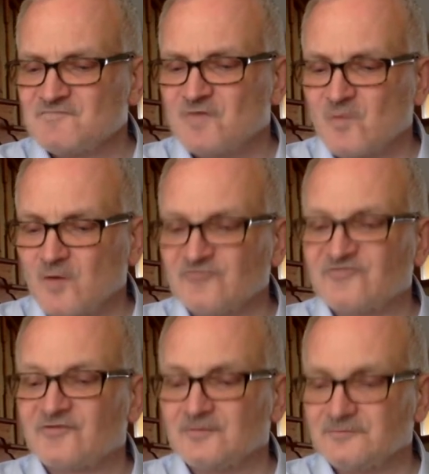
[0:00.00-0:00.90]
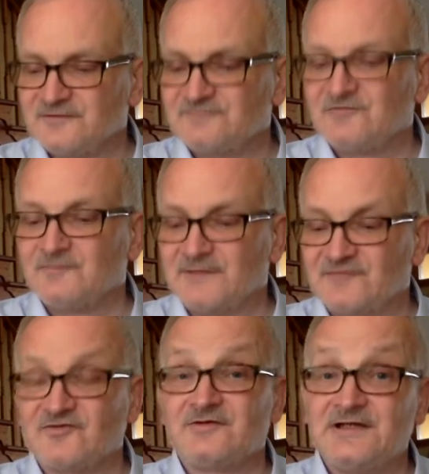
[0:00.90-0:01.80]
one song under 4
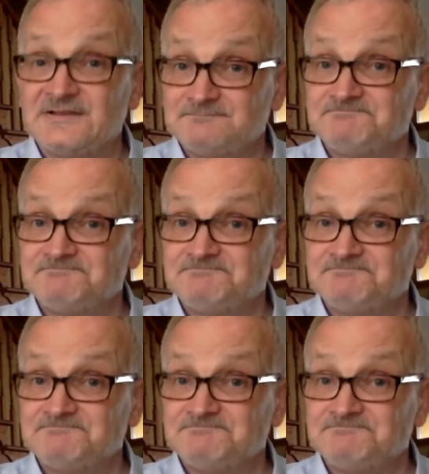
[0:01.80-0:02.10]
minutes on here.